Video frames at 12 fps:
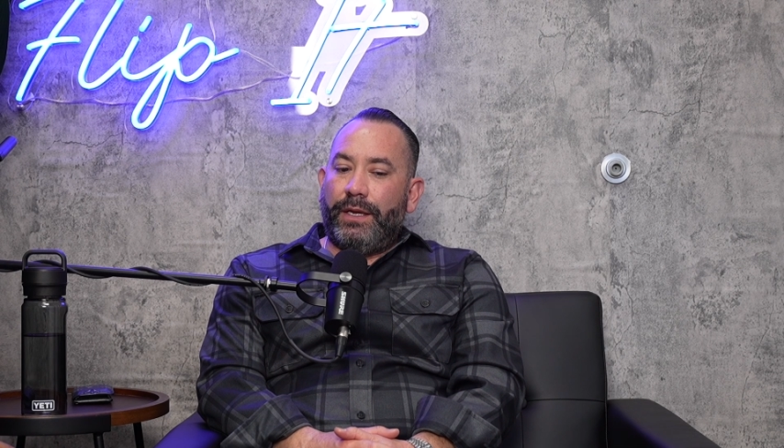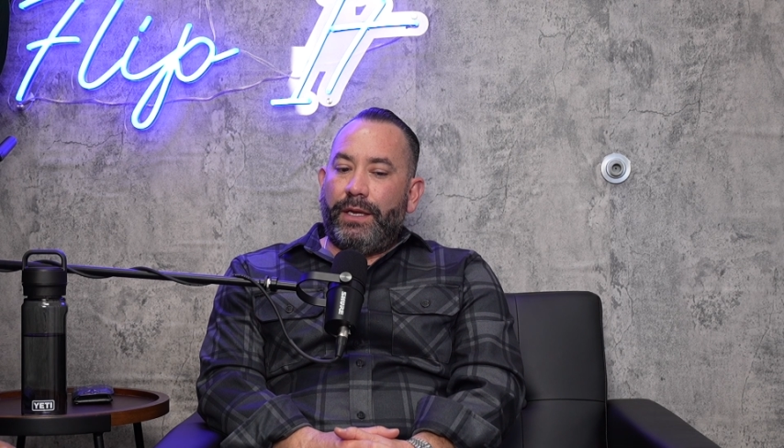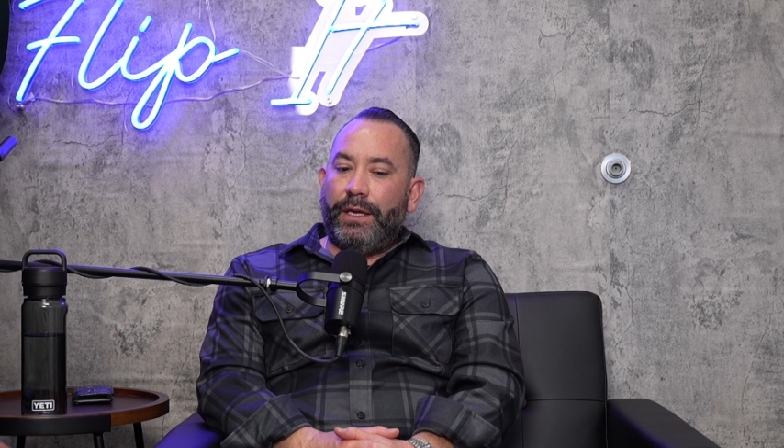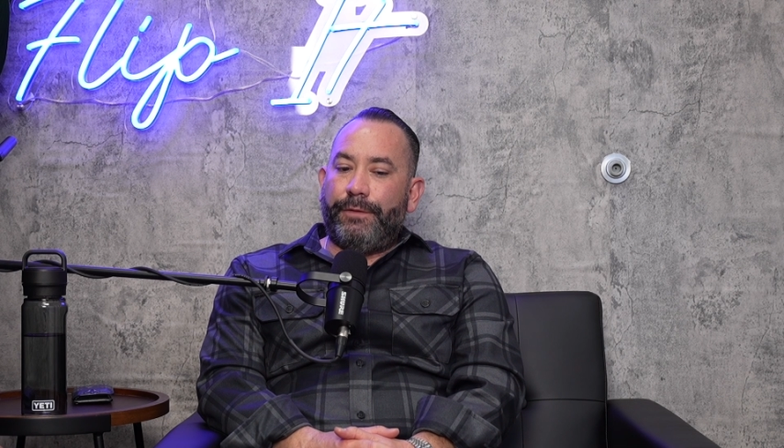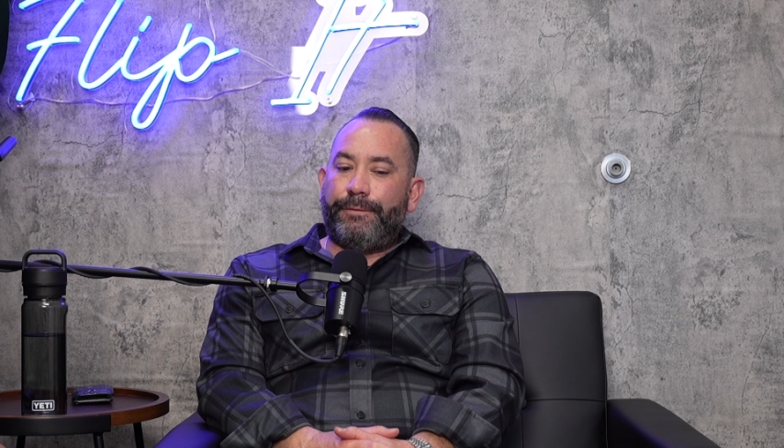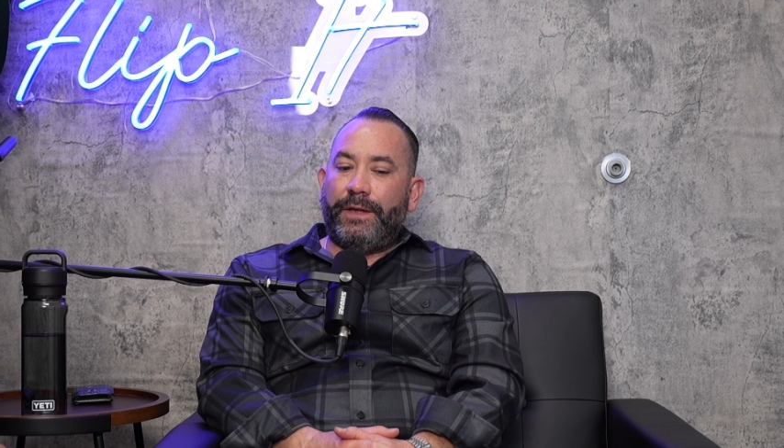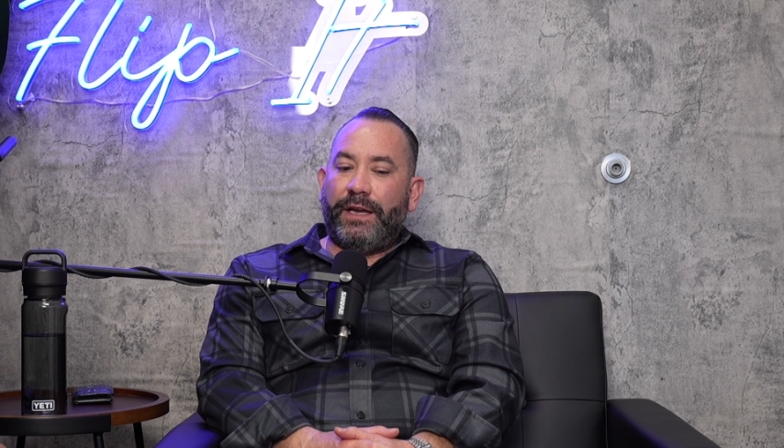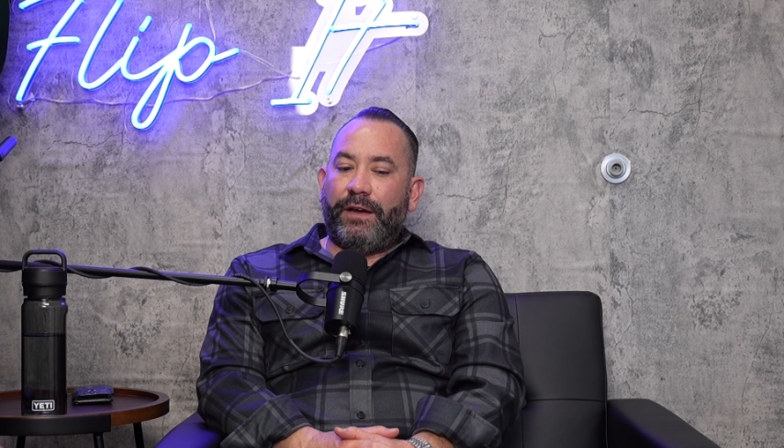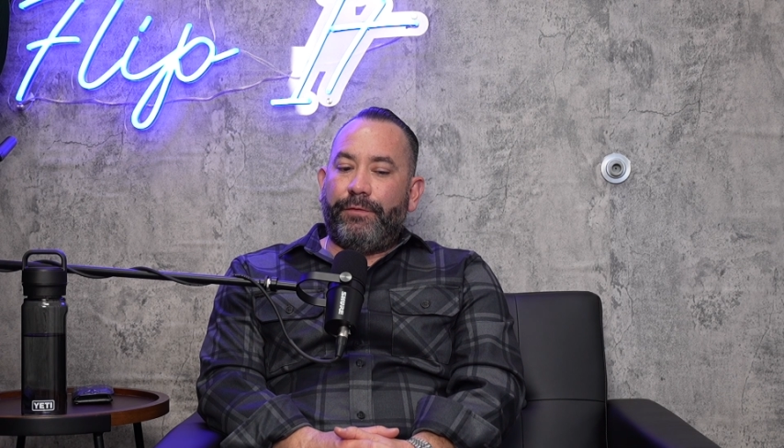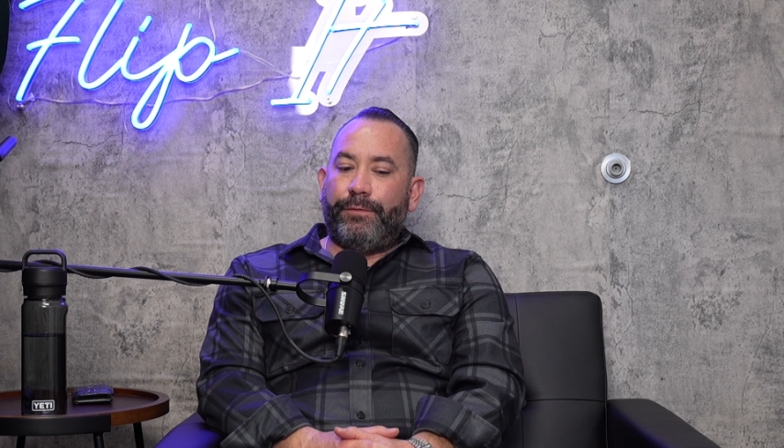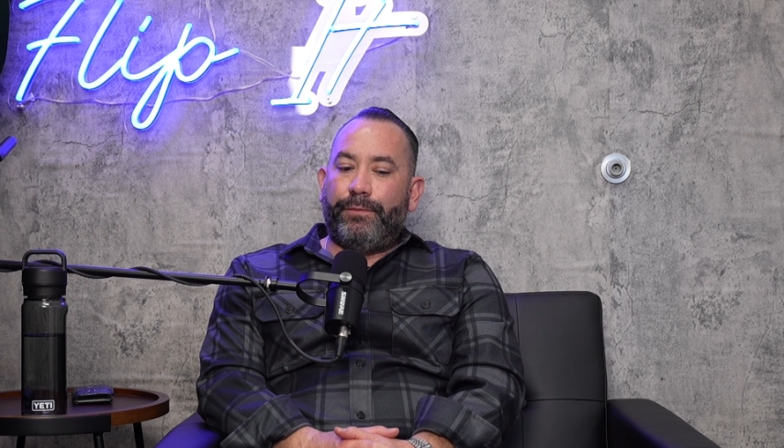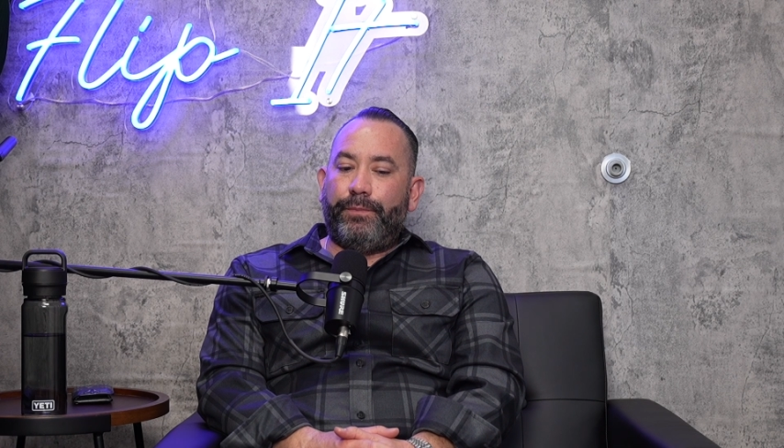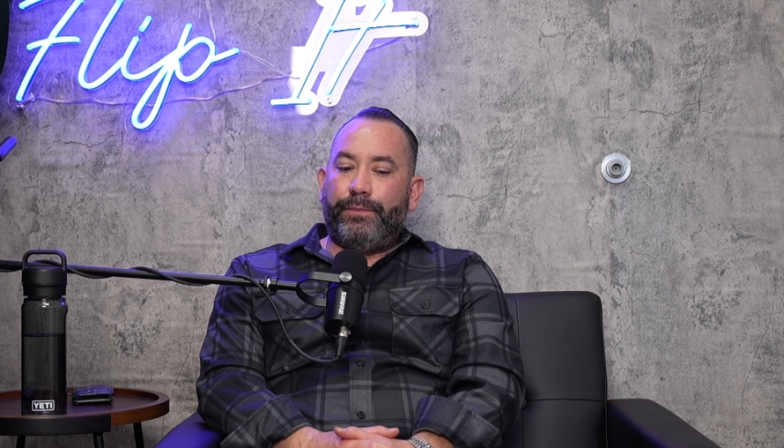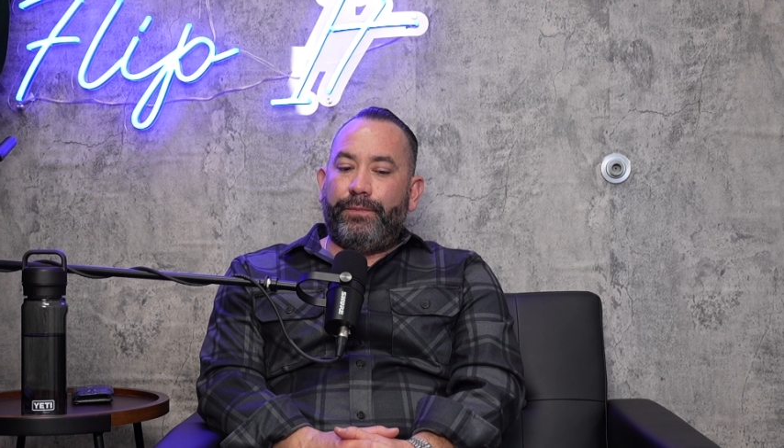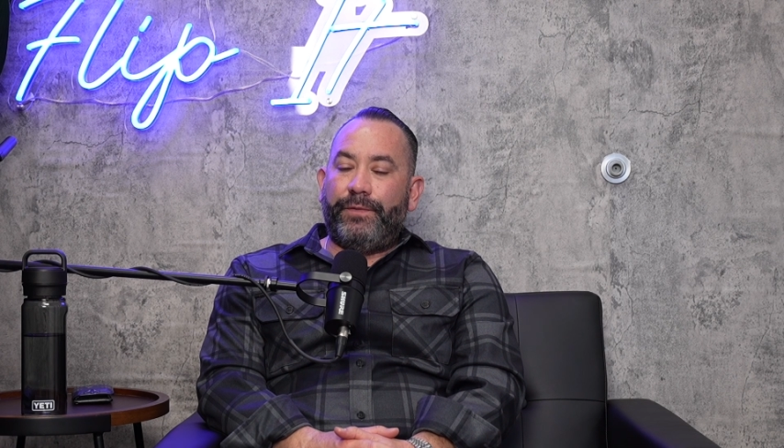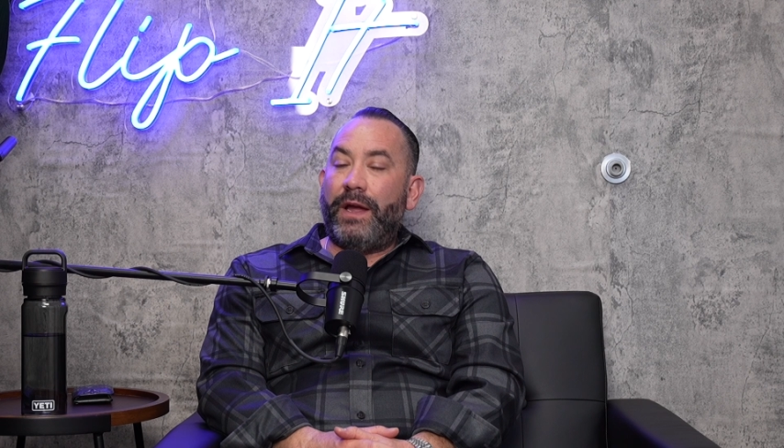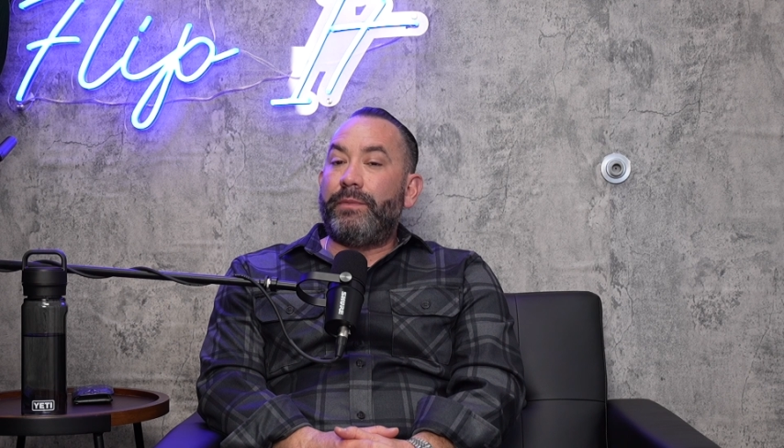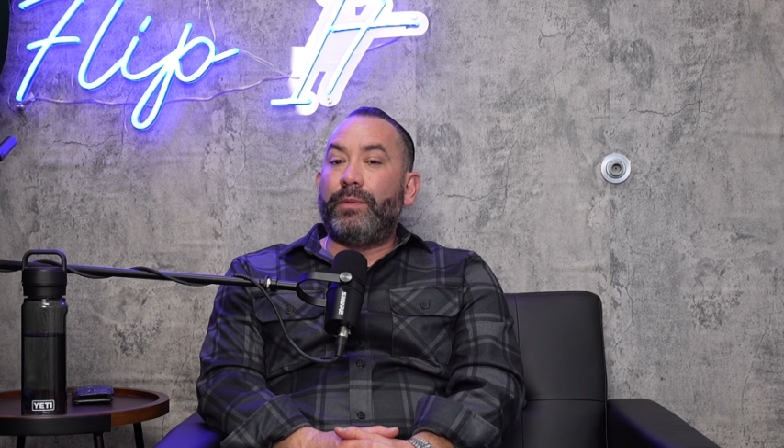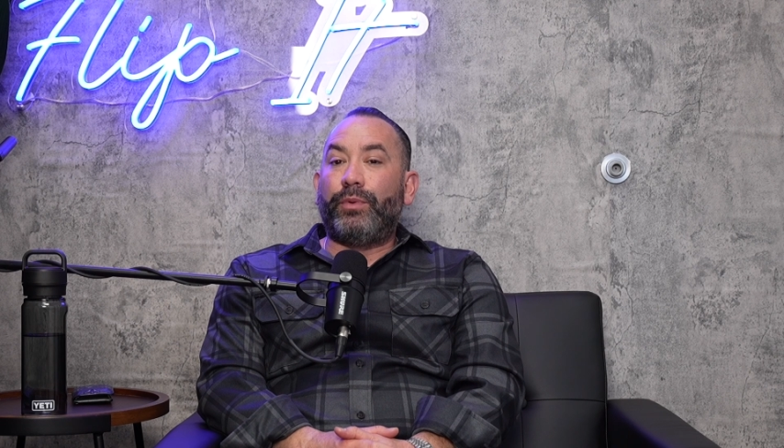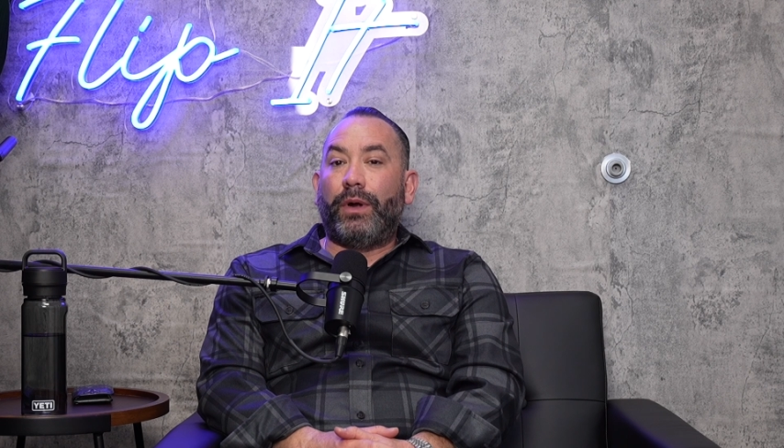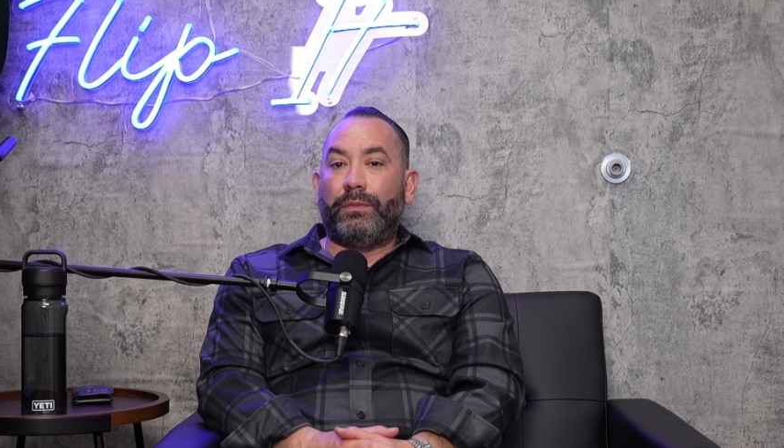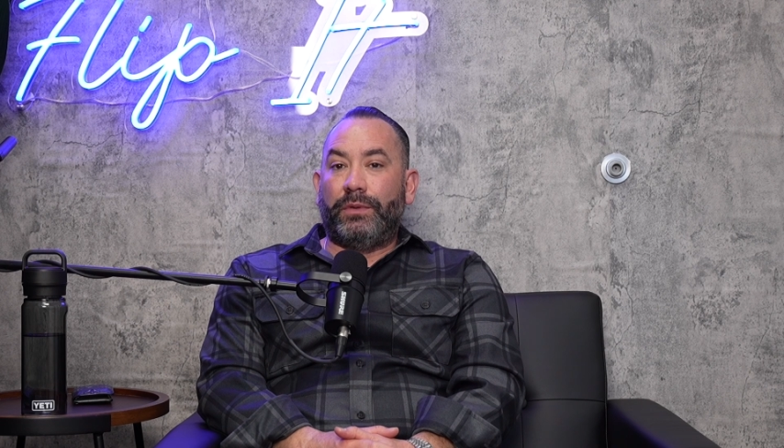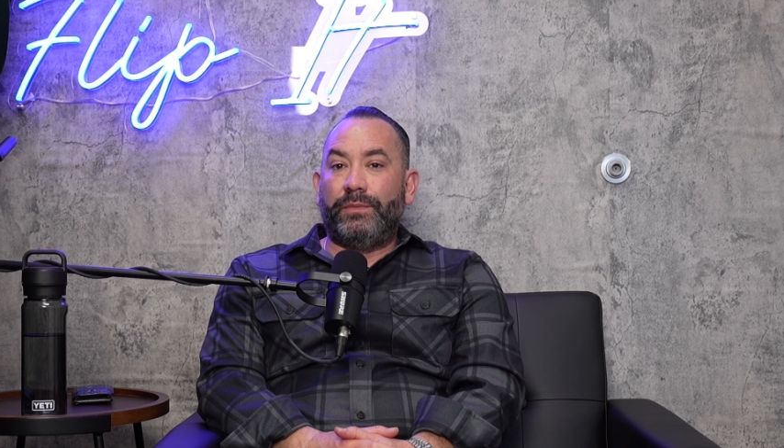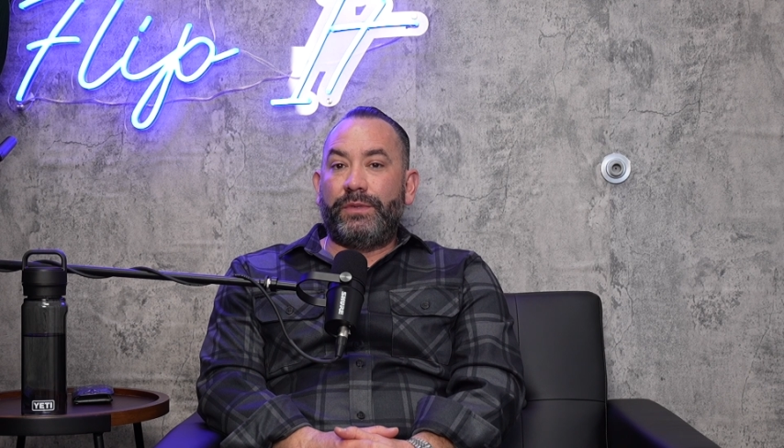if they have family
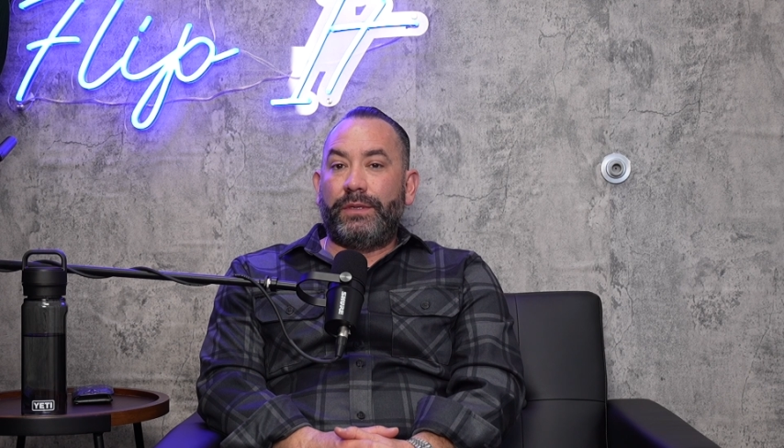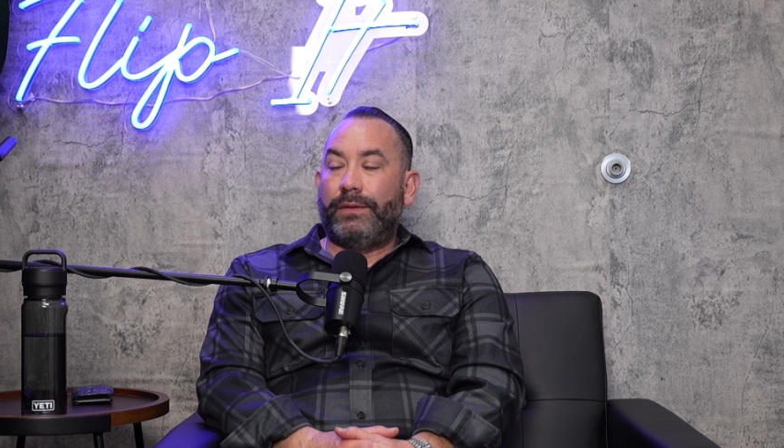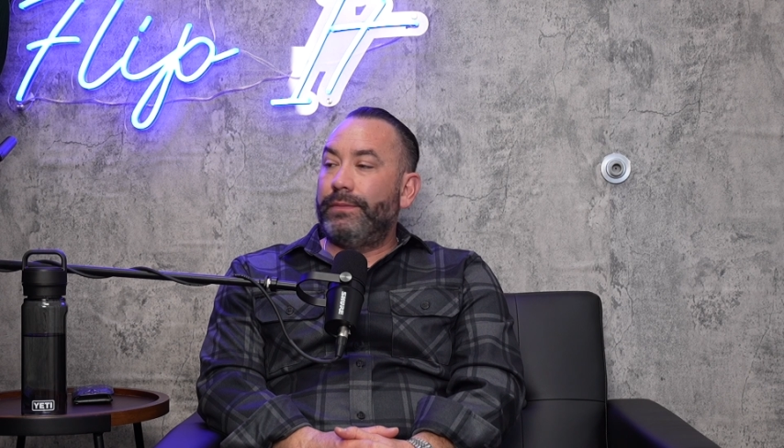problems.